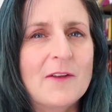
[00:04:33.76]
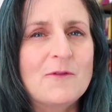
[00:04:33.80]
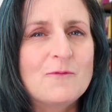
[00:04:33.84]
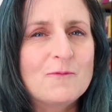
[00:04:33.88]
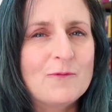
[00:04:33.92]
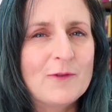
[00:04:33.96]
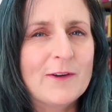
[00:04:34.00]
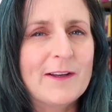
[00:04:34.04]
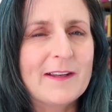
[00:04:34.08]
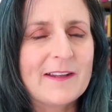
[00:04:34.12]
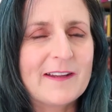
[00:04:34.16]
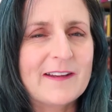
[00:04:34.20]
a
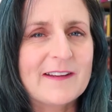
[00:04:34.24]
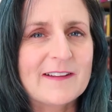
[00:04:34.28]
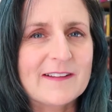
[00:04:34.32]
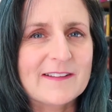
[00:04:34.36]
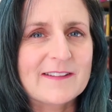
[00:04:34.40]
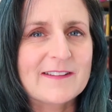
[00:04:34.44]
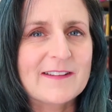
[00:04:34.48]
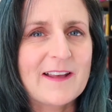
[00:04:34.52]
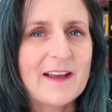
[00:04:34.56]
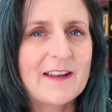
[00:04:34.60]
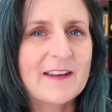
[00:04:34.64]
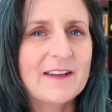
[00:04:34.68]
really
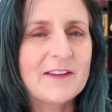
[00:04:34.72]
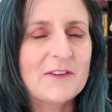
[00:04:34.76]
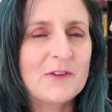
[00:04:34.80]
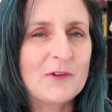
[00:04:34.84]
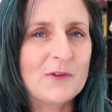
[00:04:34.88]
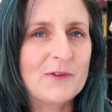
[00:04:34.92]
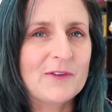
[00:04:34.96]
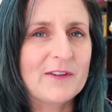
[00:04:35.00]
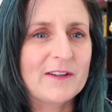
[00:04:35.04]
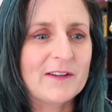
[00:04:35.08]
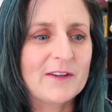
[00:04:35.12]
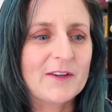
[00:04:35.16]
exciting
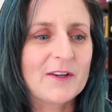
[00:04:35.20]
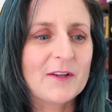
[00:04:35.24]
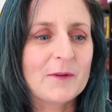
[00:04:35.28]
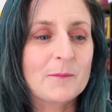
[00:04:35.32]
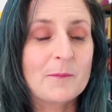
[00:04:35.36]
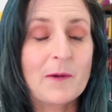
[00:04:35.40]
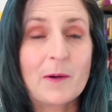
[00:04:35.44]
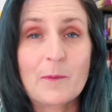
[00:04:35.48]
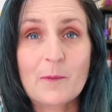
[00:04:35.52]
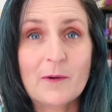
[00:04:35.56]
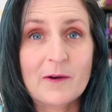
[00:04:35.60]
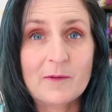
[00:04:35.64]
new series
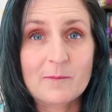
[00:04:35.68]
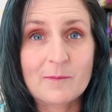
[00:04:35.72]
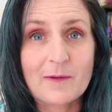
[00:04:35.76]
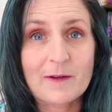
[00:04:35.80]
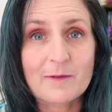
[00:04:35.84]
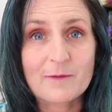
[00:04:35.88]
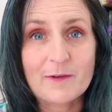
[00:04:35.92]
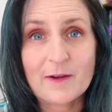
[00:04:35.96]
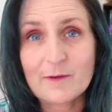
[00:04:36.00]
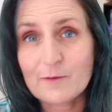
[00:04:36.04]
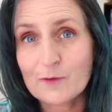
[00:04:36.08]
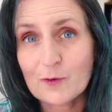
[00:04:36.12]
by one of
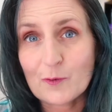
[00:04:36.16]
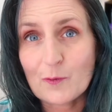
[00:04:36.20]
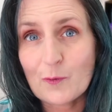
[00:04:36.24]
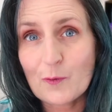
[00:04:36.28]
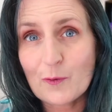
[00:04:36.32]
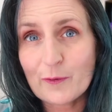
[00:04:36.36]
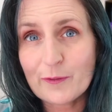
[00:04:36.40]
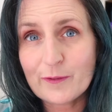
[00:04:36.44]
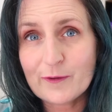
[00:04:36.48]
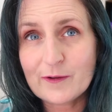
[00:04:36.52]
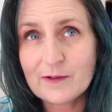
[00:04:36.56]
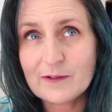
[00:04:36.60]
my favorite
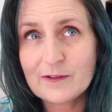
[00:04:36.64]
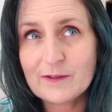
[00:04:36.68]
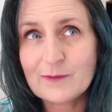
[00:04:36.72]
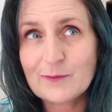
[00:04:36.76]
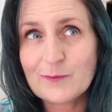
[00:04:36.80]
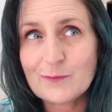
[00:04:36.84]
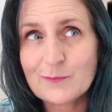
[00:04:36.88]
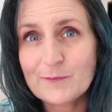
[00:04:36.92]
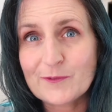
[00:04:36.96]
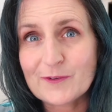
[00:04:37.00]
authors,